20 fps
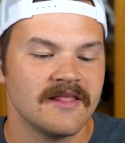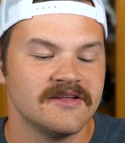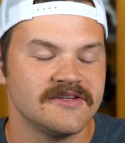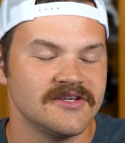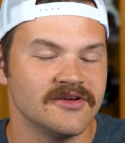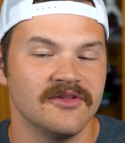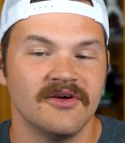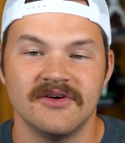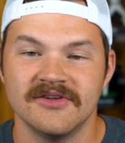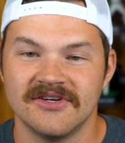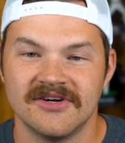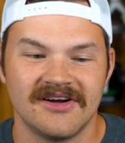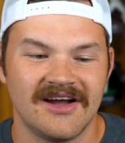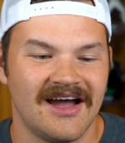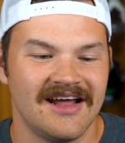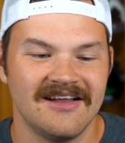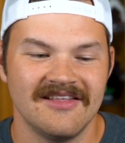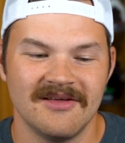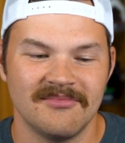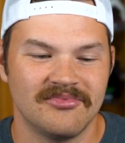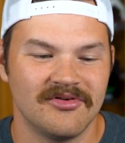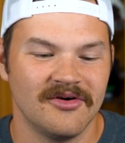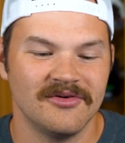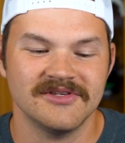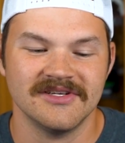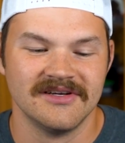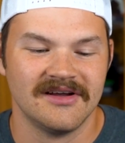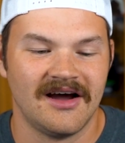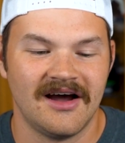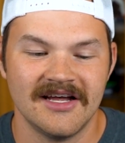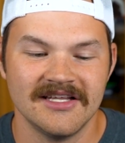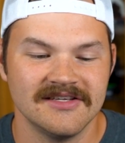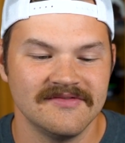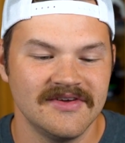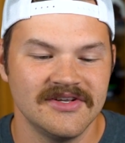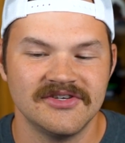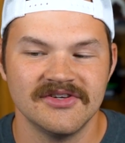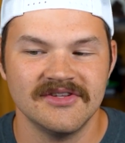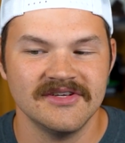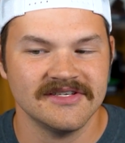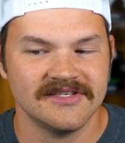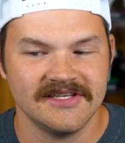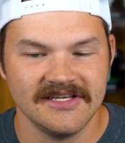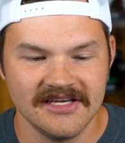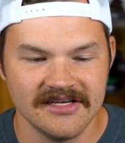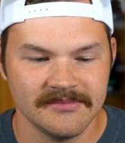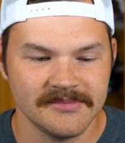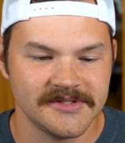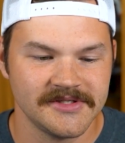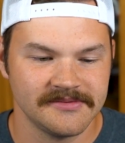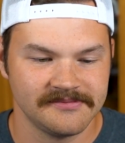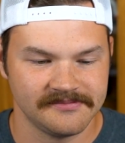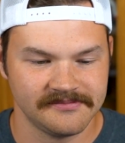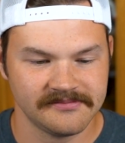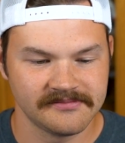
So those are kind of the pros and cons of each of these teams.